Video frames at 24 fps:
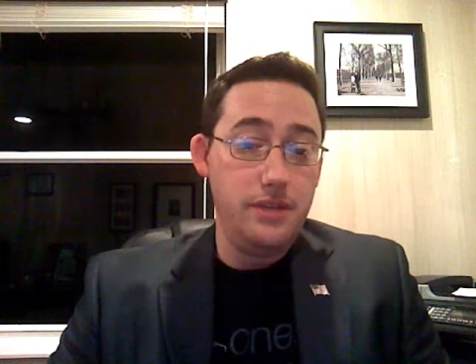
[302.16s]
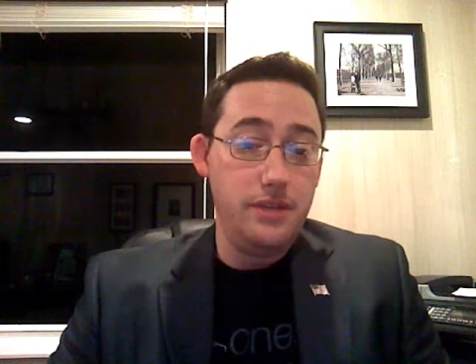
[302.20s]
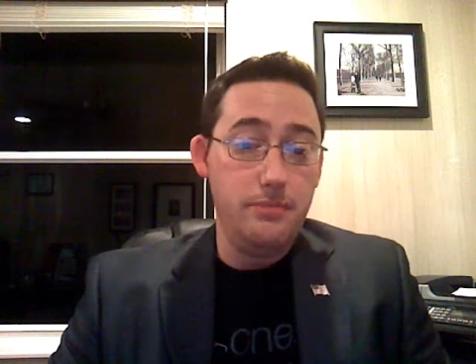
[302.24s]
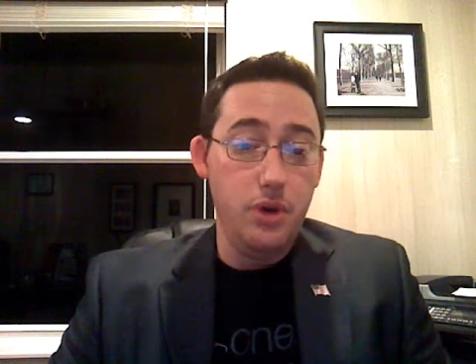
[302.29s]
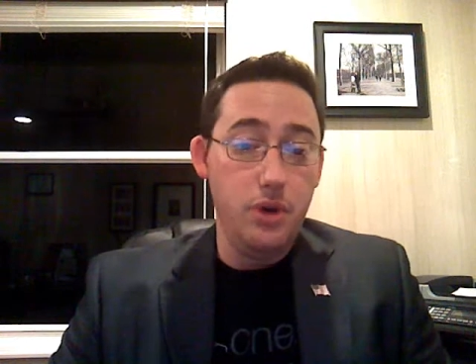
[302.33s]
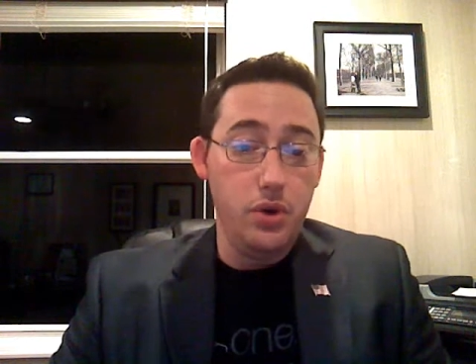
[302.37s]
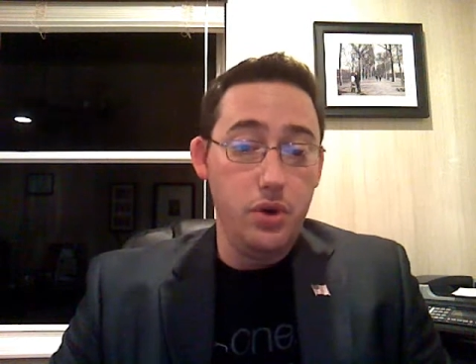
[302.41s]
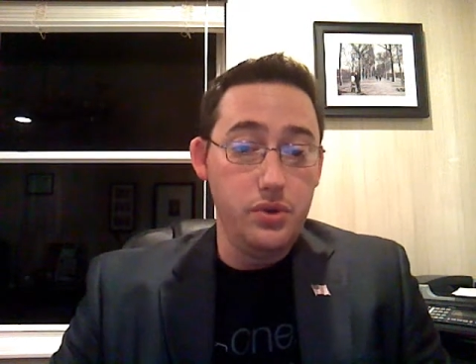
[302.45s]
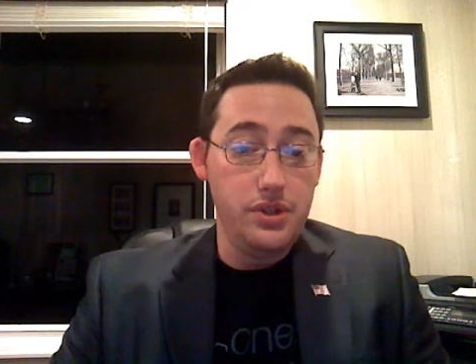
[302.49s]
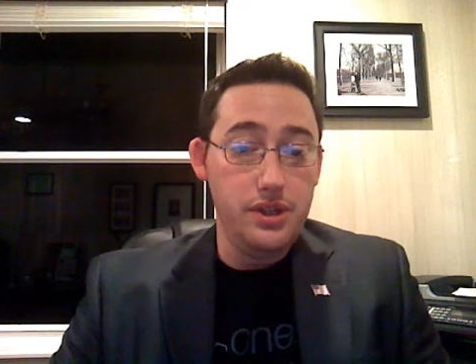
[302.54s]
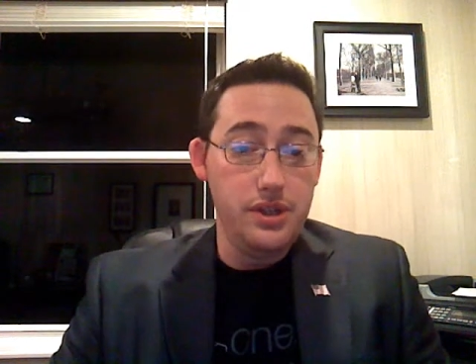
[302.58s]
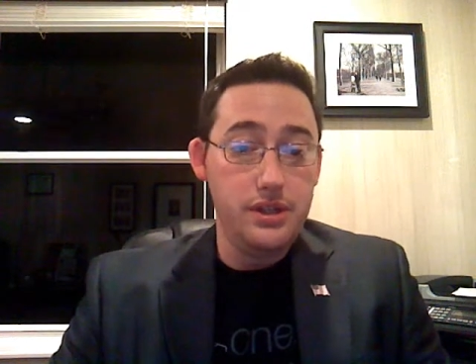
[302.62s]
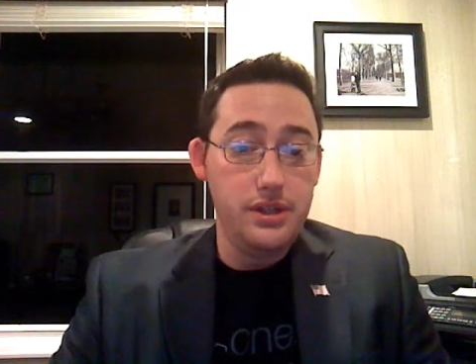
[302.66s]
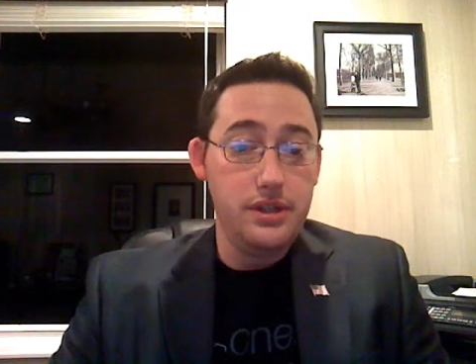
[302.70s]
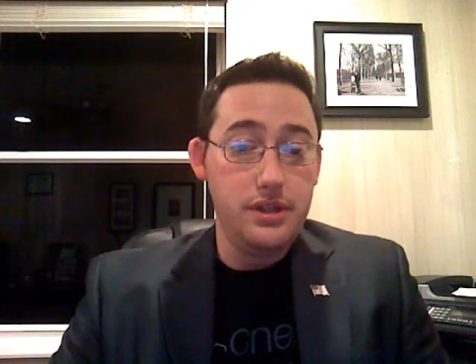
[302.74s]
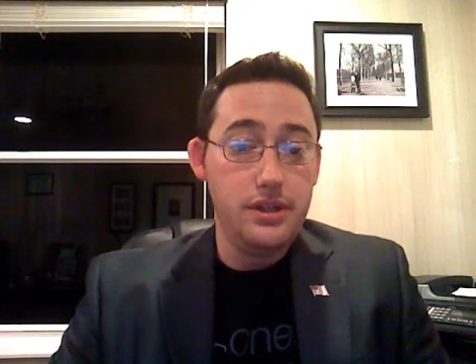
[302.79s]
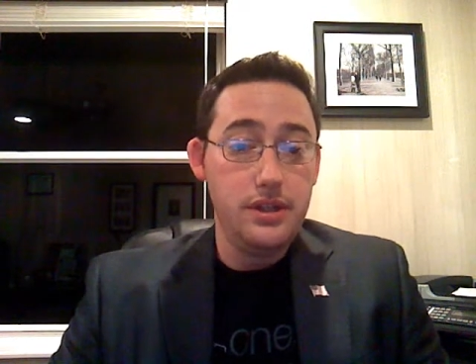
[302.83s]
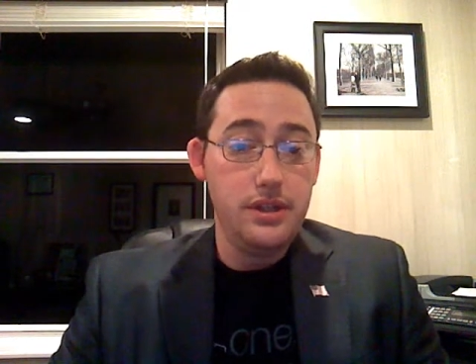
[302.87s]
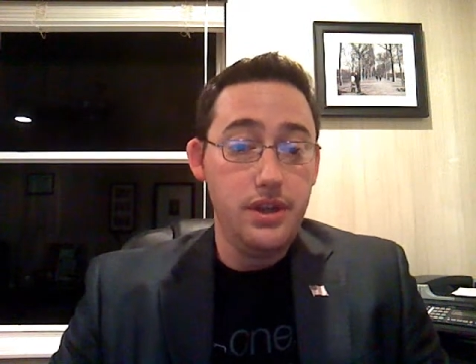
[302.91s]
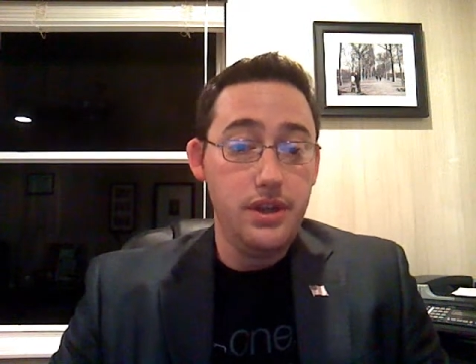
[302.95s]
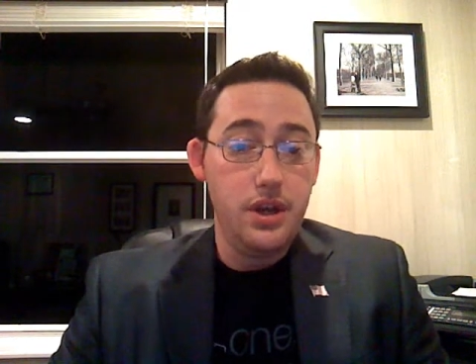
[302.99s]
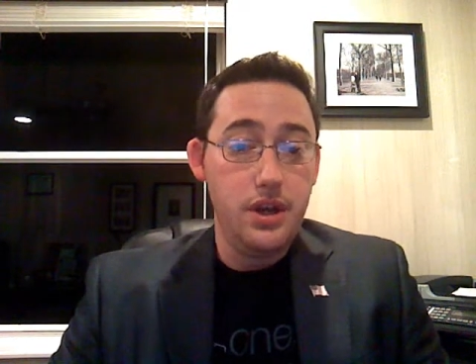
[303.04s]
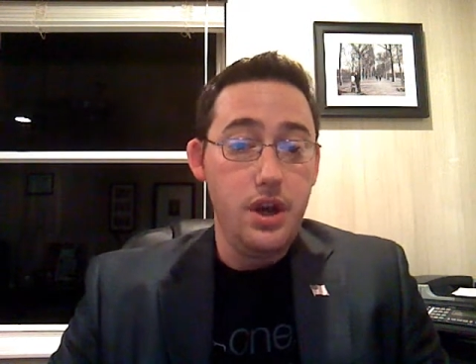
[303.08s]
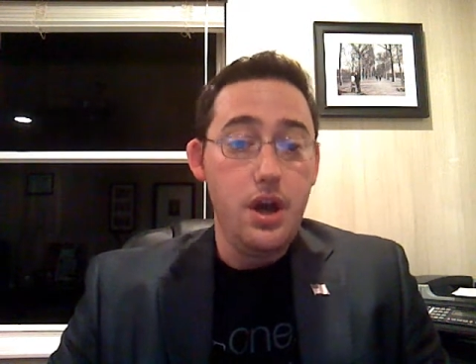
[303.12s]
to
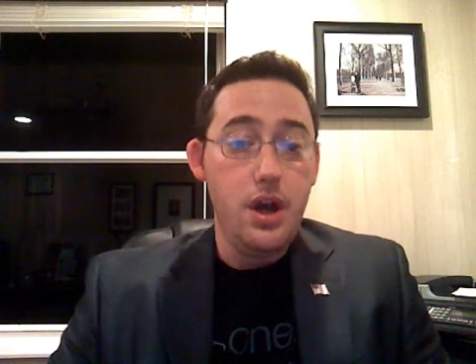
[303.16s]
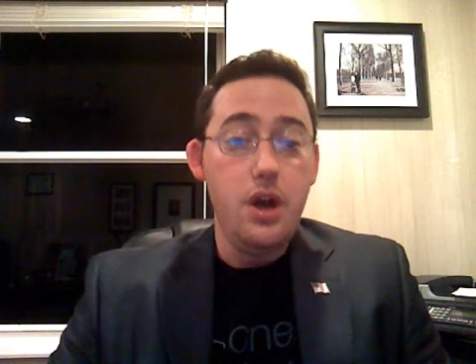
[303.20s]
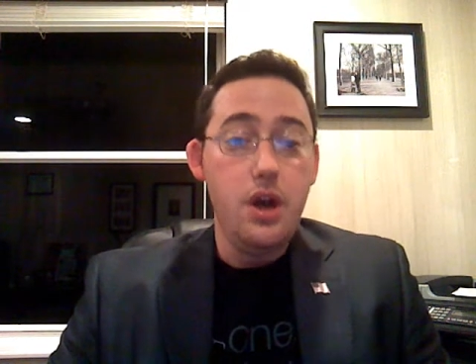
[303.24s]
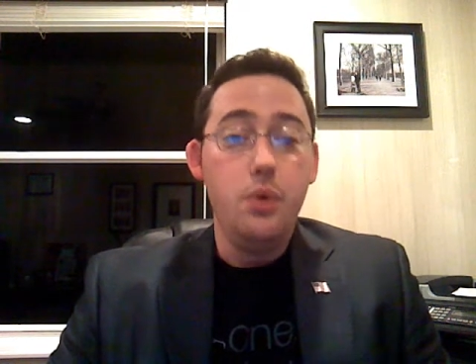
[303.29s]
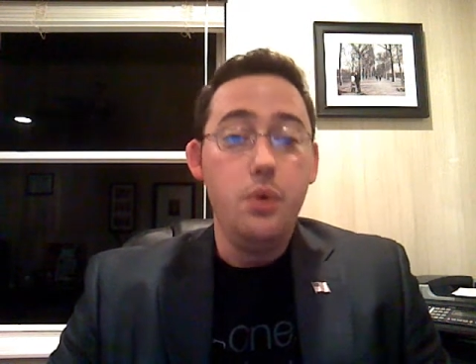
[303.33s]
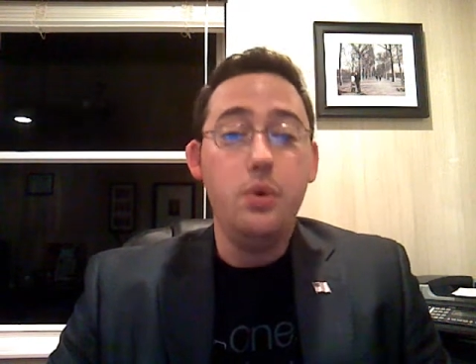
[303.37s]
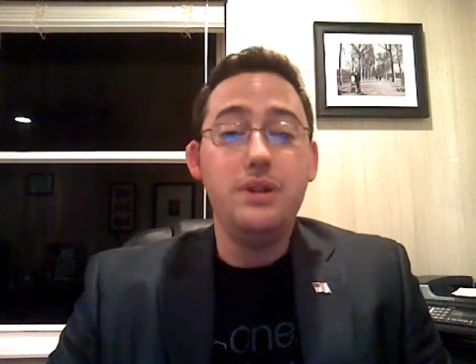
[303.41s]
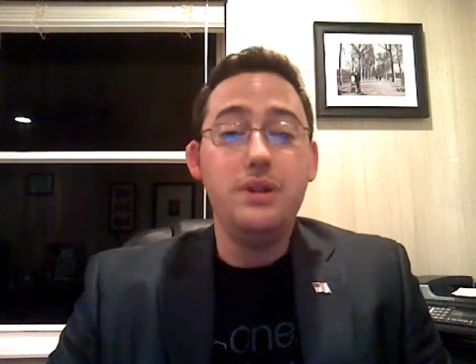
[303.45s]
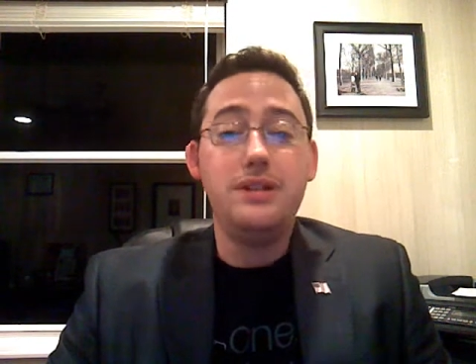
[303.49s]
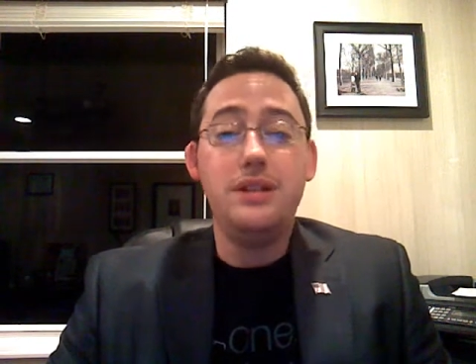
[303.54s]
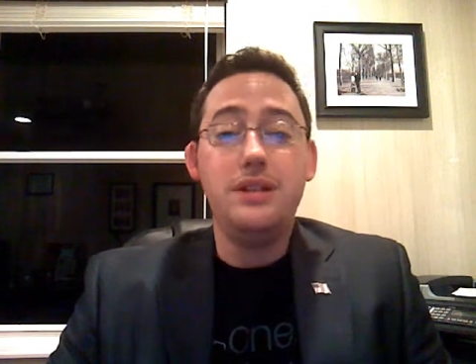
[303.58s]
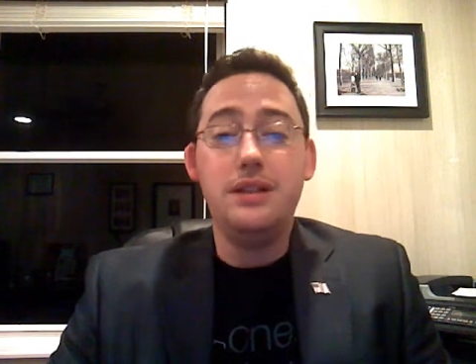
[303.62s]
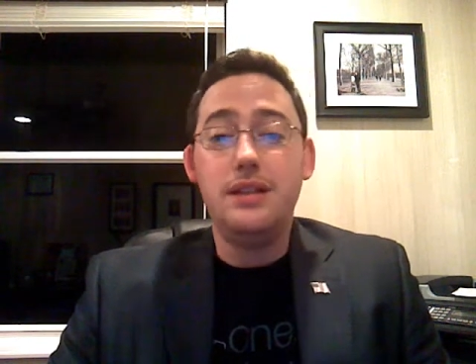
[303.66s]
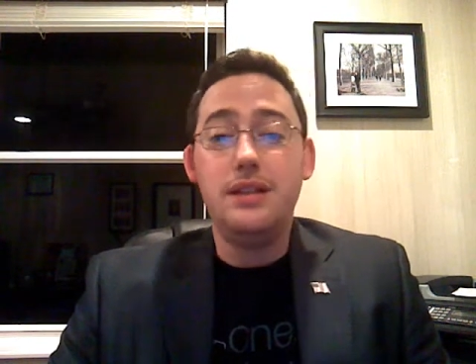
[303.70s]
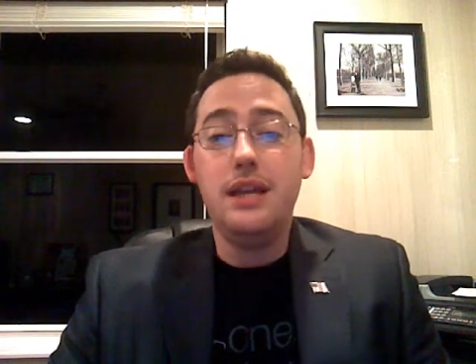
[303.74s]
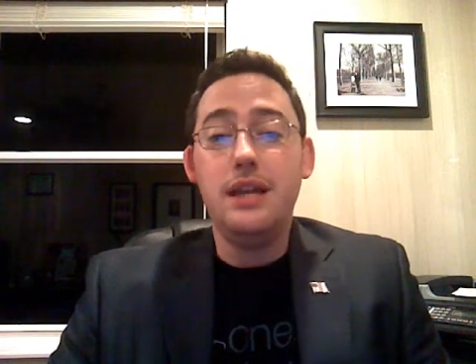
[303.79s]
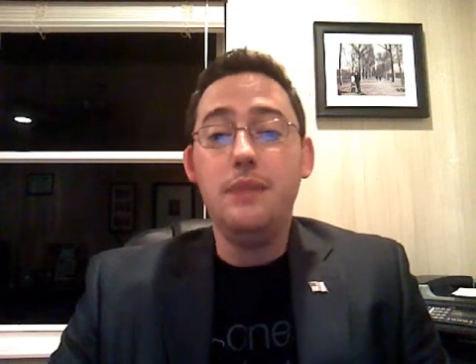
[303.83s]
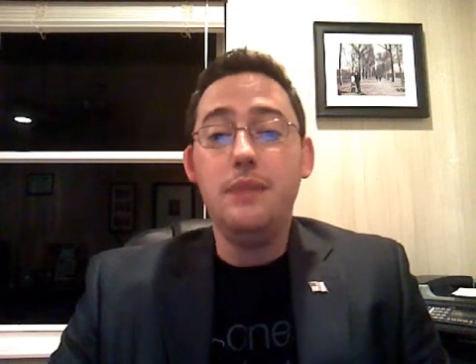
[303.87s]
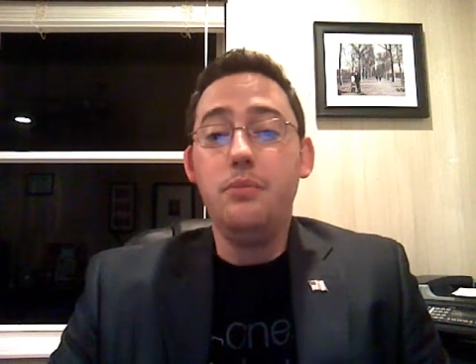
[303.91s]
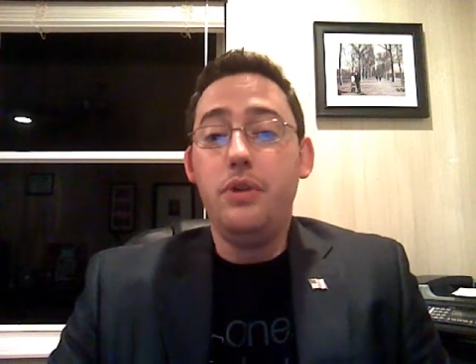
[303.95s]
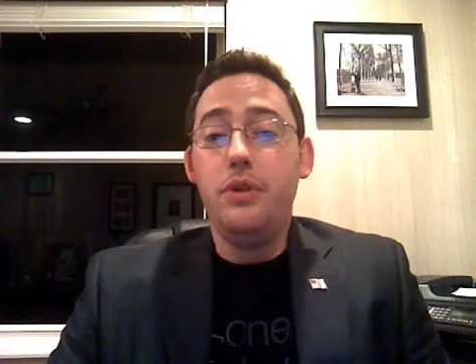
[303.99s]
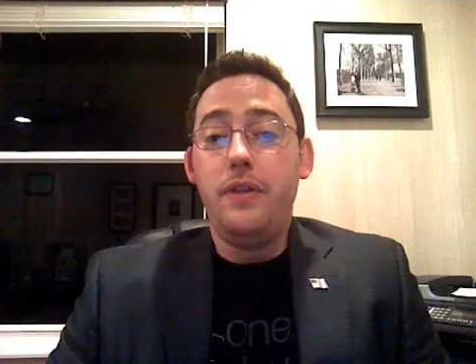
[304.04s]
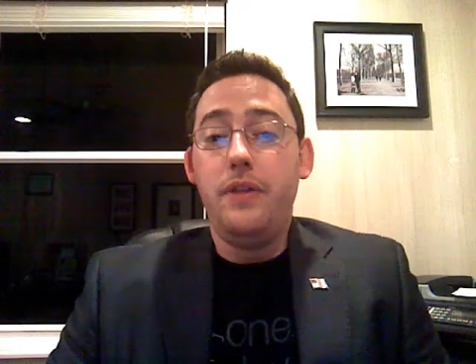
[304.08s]
Moses was to team